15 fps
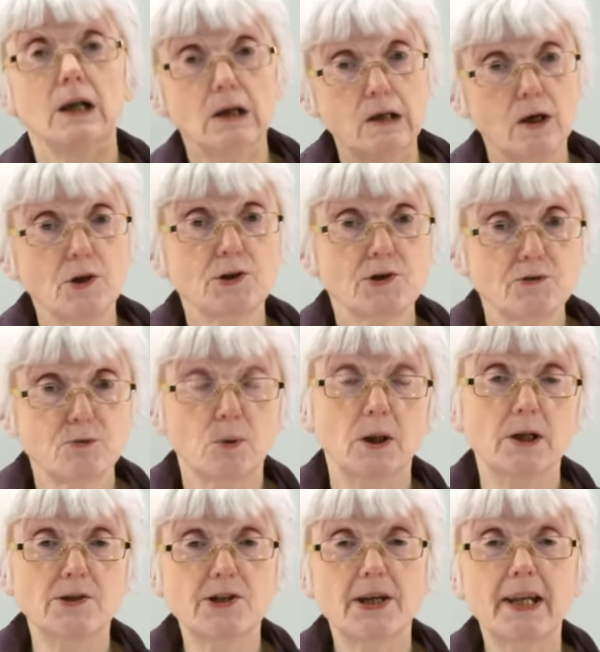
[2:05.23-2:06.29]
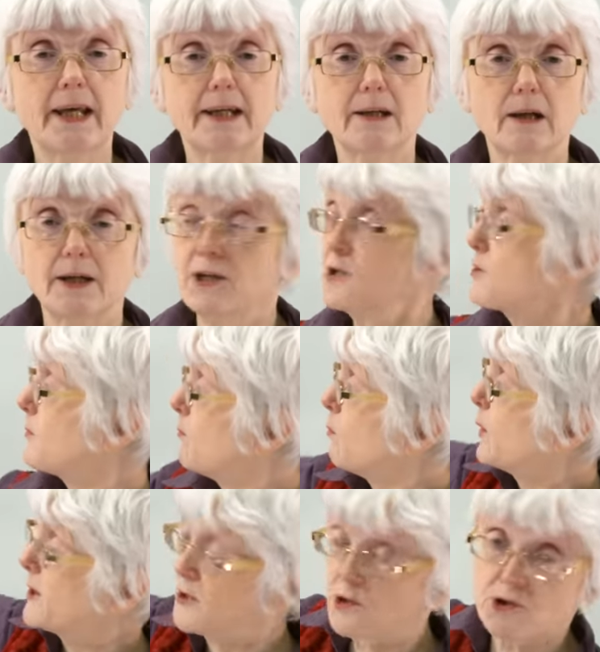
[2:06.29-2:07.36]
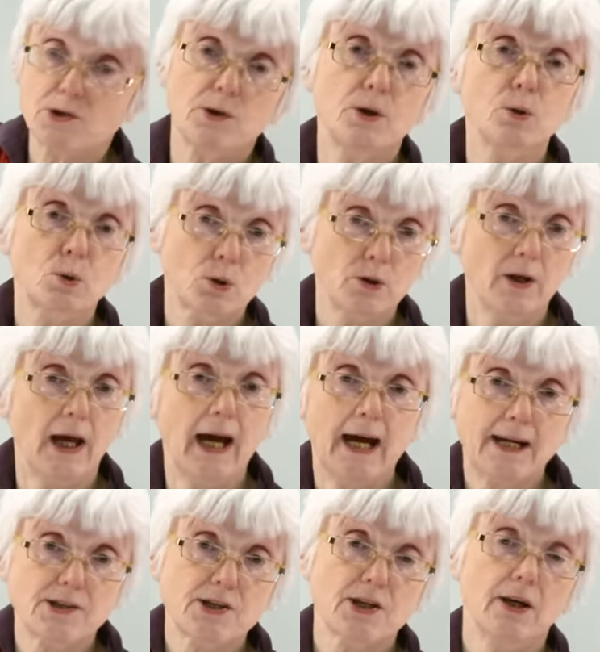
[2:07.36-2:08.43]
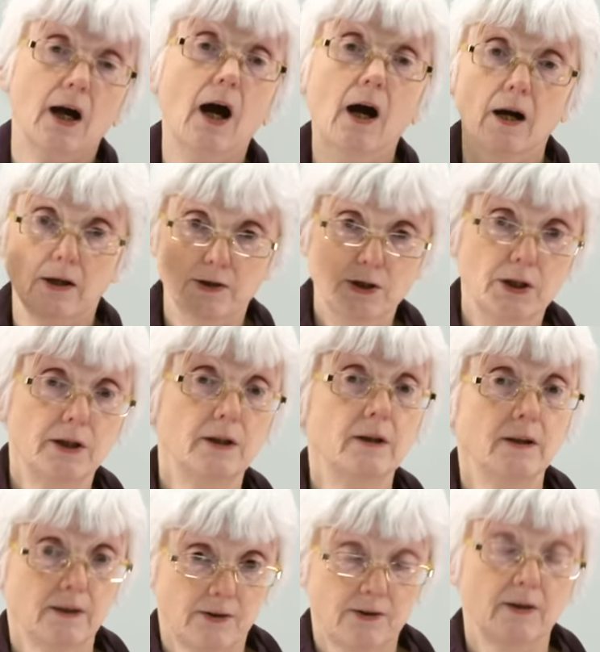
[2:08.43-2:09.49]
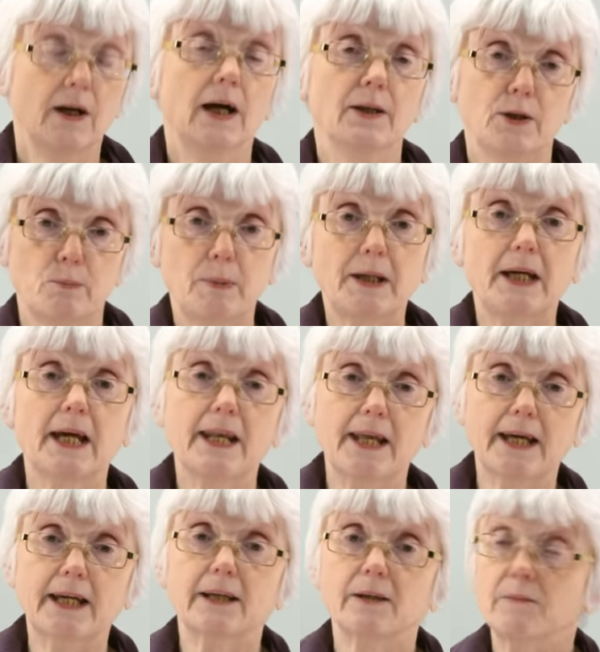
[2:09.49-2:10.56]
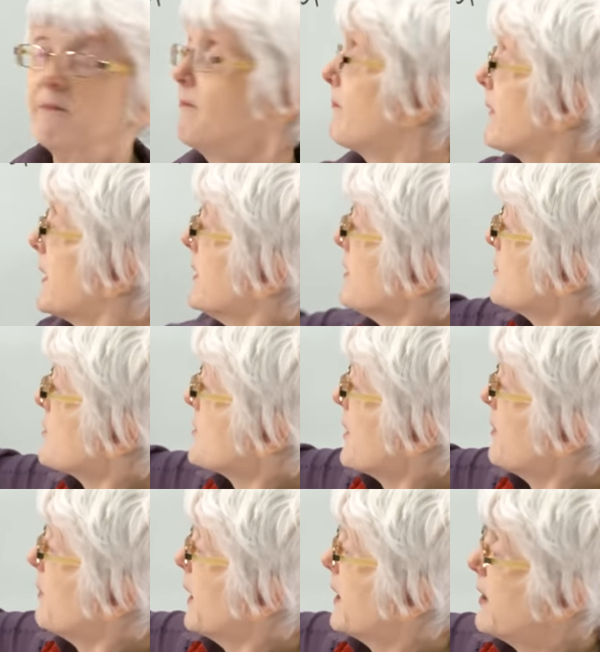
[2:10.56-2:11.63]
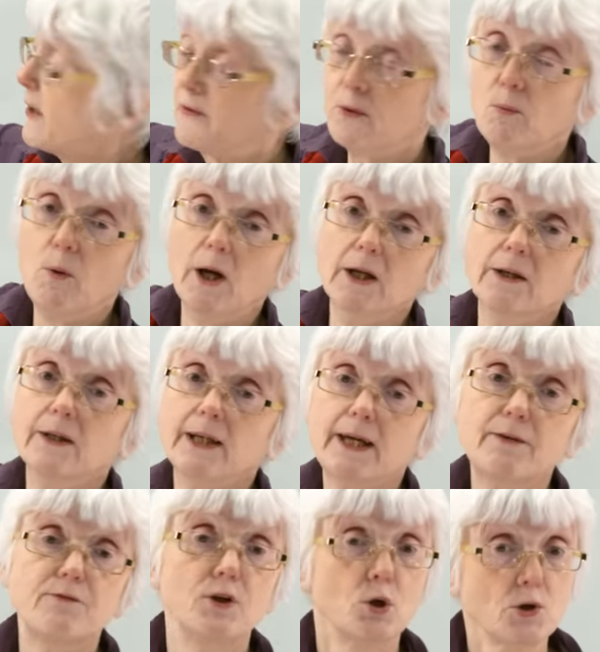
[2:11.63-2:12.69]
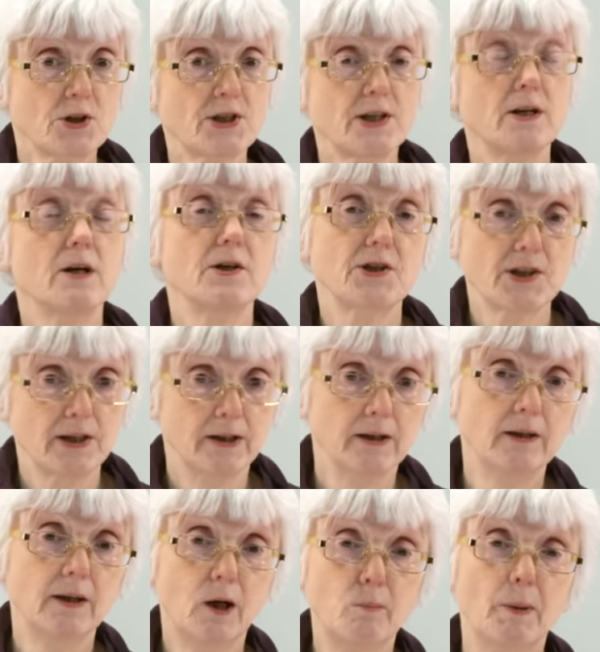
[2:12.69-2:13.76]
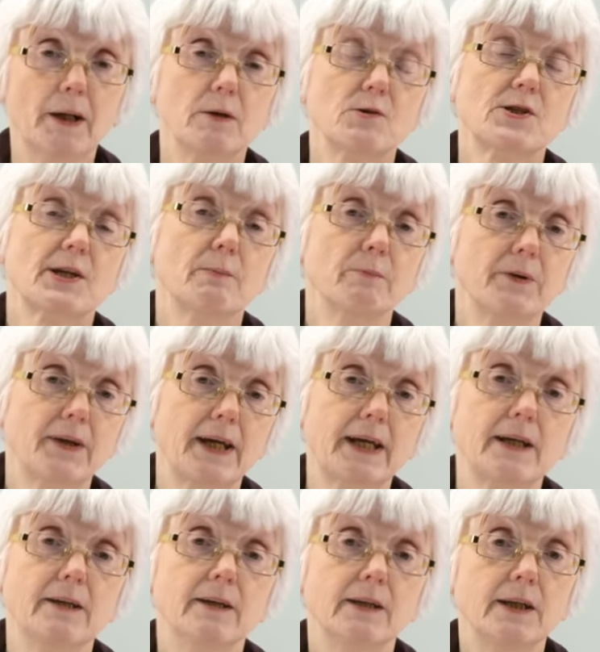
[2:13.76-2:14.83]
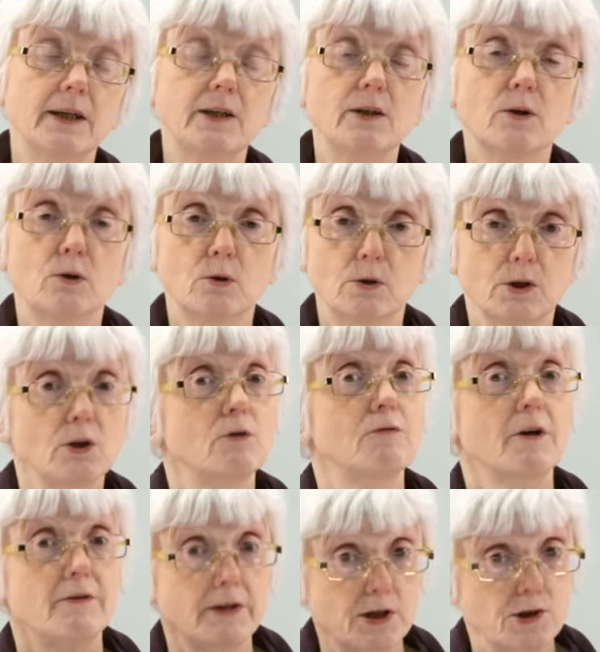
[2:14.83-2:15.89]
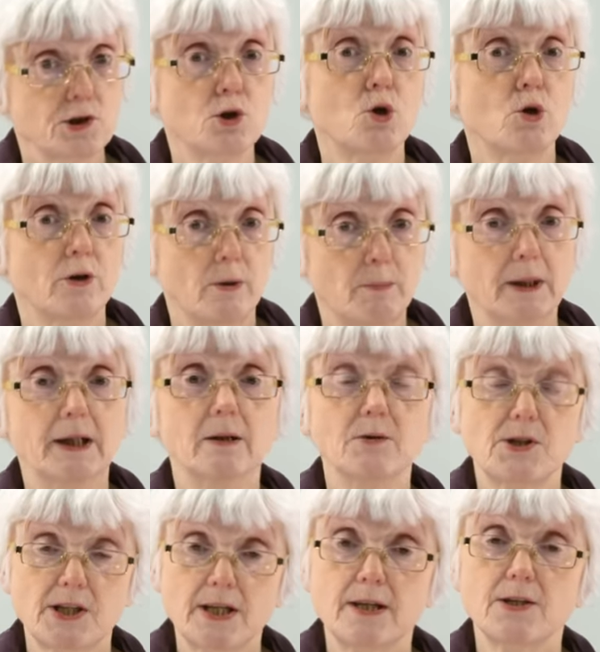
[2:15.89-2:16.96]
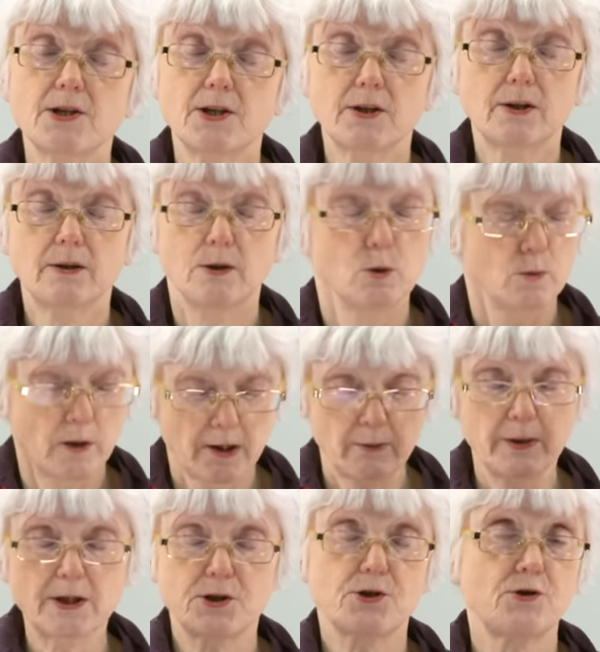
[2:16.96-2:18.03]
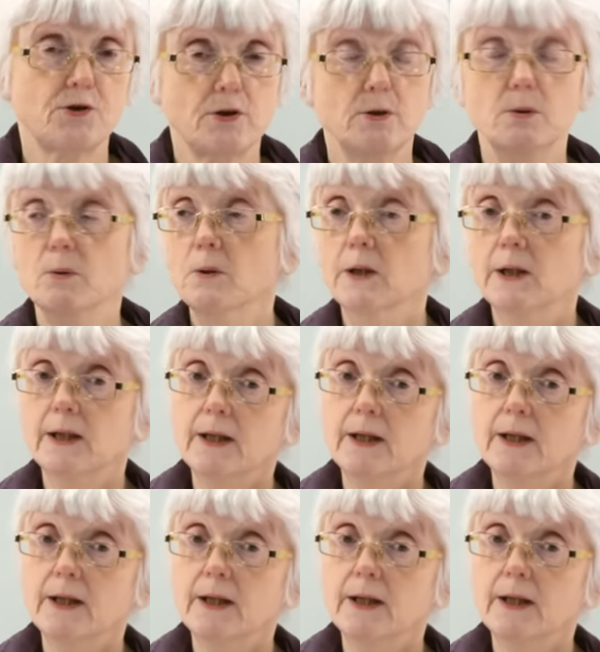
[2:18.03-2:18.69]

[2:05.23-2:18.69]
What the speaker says: lot of words in English which you can add un at the beginning. So another one, if you're certain about something, you're very sure about it, you know it's true.